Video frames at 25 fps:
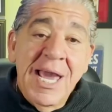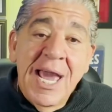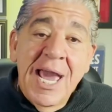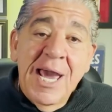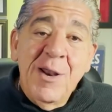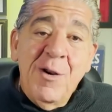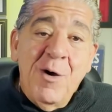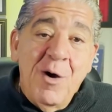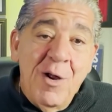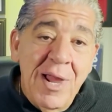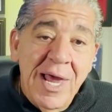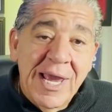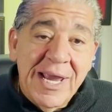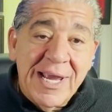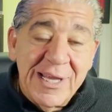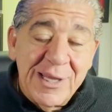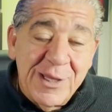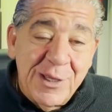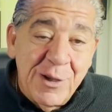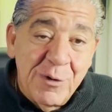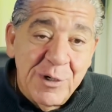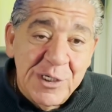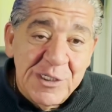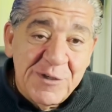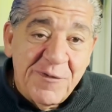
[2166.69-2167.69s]
And all I
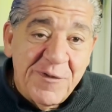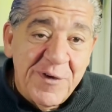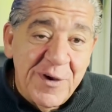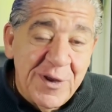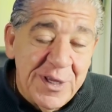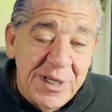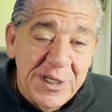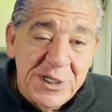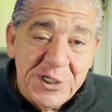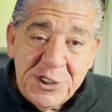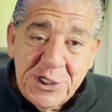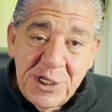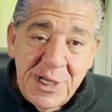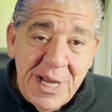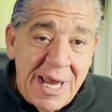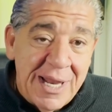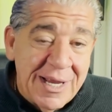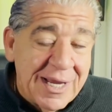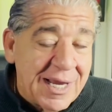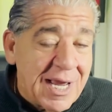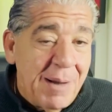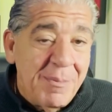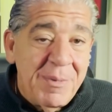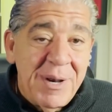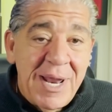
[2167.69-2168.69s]
could do is feel the shit
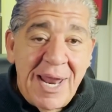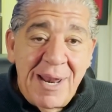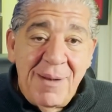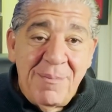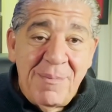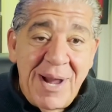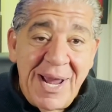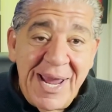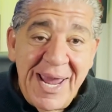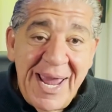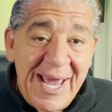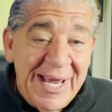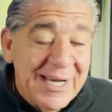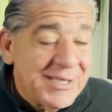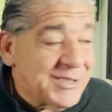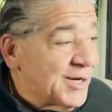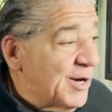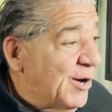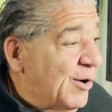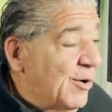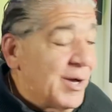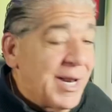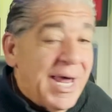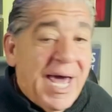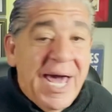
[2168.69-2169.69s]
out, coming out of my
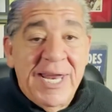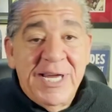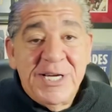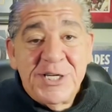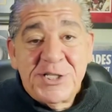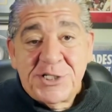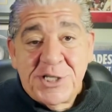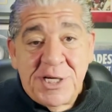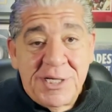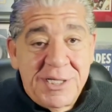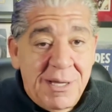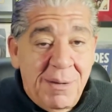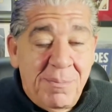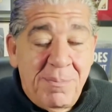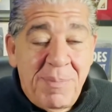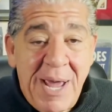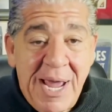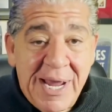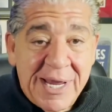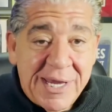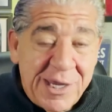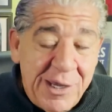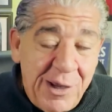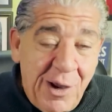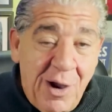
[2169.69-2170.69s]
asshole, and I had a shit in the
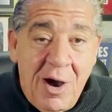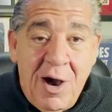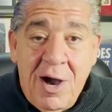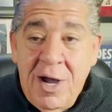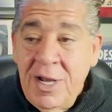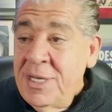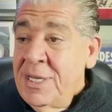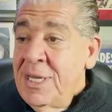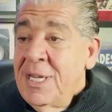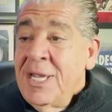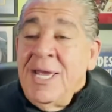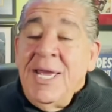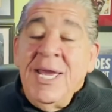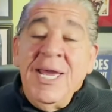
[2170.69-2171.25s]
backyard.